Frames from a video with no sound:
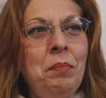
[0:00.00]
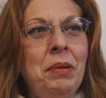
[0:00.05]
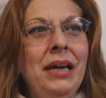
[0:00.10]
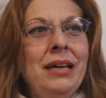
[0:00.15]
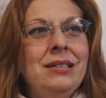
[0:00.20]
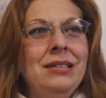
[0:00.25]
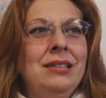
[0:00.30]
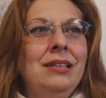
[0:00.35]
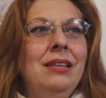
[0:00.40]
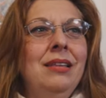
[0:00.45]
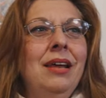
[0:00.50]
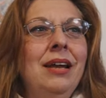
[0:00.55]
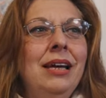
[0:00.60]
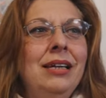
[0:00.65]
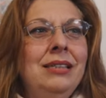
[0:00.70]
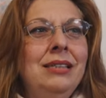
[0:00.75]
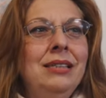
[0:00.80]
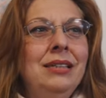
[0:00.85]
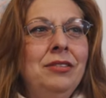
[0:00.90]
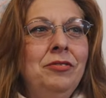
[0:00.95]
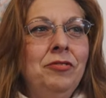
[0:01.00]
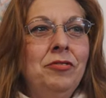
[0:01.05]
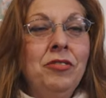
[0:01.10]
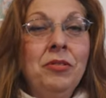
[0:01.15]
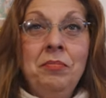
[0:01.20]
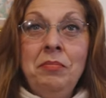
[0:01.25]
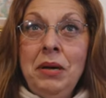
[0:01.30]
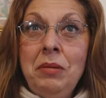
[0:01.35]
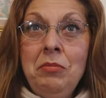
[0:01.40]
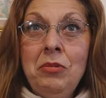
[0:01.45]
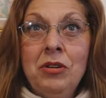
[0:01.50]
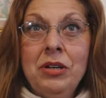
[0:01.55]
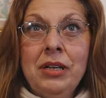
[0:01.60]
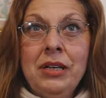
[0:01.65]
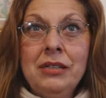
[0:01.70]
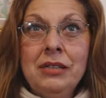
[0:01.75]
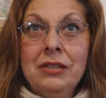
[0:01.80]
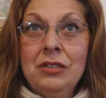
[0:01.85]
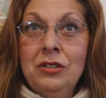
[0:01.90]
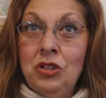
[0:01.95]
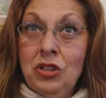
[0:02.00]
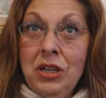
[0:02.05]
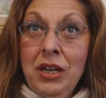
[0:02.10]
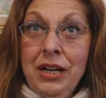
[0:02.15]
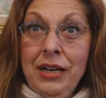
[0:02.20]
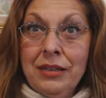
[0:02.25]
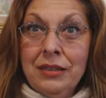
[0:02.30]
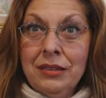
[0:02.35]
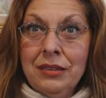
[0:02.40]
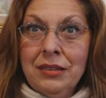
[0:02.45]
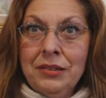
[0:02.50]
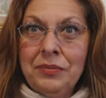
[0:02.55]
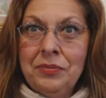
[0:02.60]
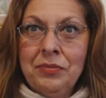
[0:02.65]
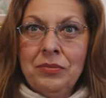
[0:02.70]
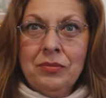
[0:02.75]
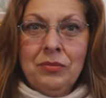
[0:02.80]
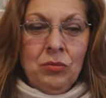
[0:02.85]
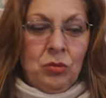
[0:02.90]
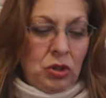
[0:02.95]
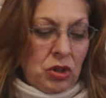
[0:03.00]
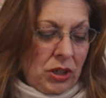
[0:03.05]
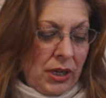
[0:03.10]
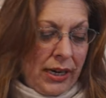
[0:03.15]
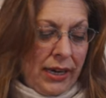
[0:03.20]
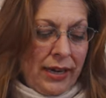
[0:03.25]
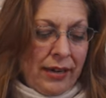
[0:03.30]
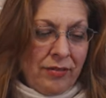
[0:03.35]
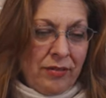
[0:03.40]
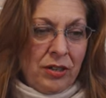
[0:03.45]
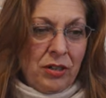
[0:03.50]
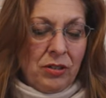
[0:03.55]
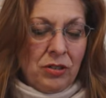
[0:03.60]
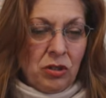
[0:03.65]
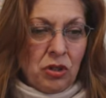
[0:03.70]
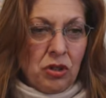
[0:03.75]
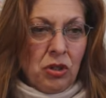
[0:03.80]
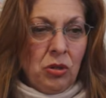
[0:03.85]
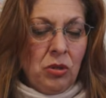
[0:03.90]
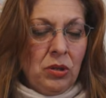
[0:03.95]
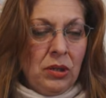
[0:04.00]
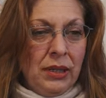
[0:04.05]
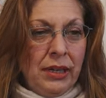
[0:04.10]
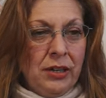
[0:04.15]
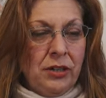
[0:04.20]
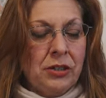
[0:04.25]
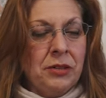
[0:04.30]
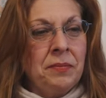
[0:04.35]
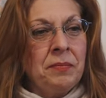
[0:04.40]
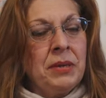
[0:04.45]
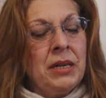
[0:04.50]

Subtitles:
painting that I did from memory as a child, which I have here to show you later.